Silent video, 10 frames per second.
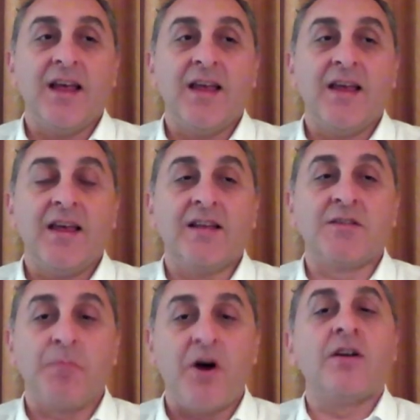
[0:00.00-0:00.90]
a
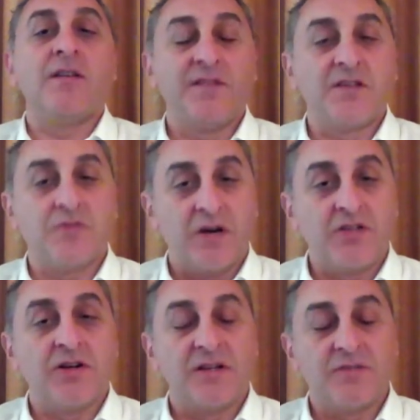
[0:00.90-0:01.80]
it's part of the
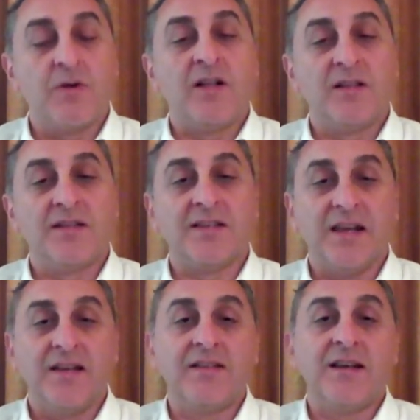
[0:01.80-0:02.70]
structure as well. The
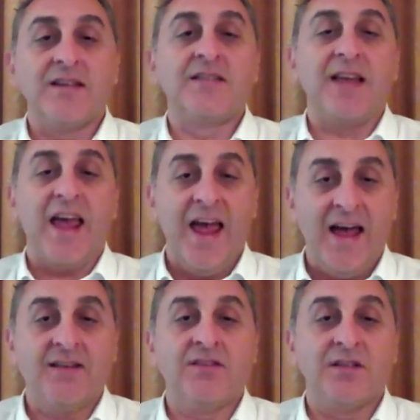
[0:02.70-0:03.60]
skin does
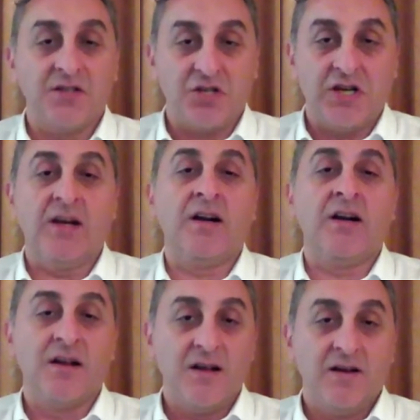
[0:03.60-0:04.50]
add to the
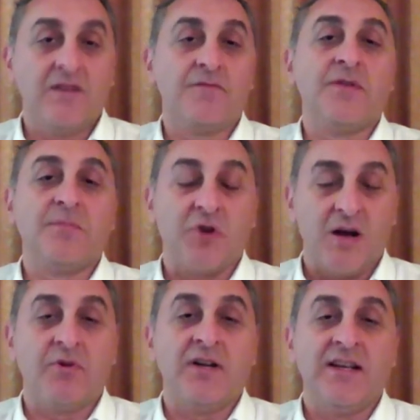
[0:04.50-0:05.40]
shear of the
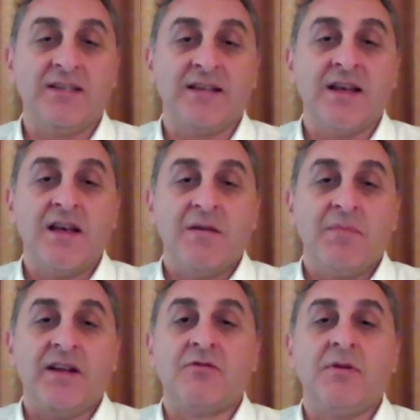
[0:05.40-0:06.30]
properties,
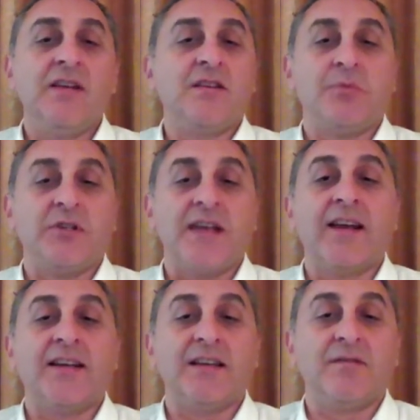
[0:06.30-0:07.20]
but it's really to
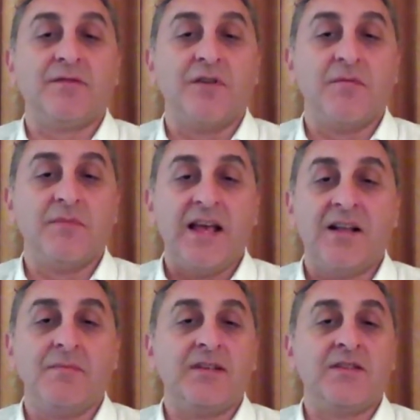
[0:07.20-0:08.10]
protect it from the
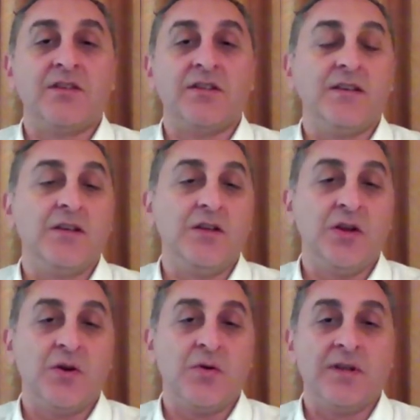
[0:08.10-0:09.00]
elements. It,
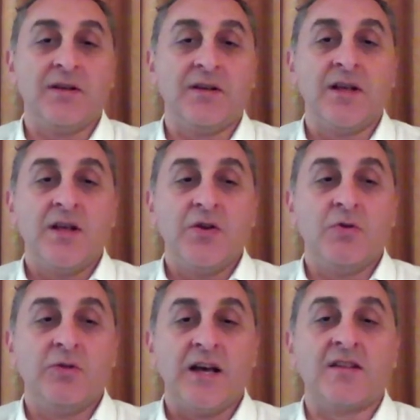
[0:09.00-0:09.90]
you know, that
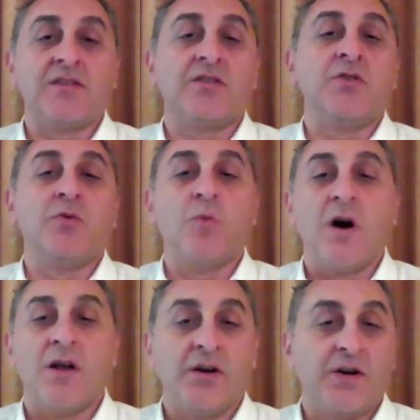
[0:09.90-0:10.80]
no dust, no
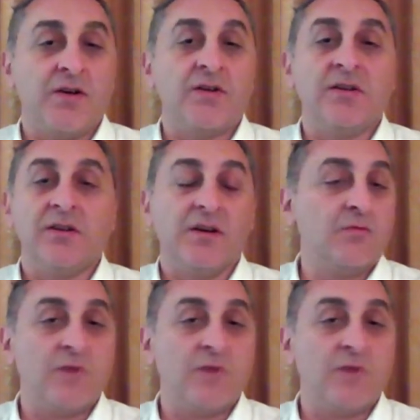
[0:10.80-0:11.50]
water